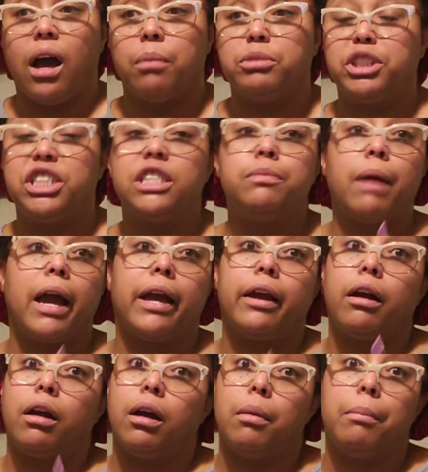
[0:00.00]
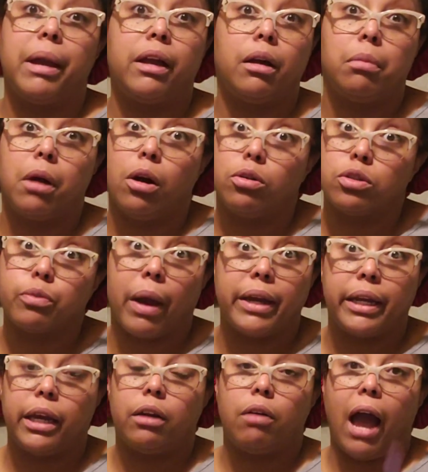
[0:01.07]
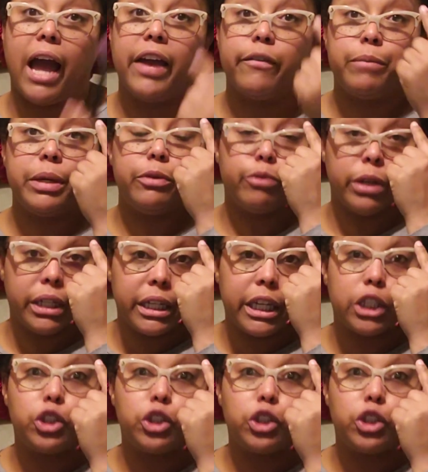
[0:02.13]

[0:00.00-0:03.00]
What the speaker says: She's my makeup goals right now. I have been really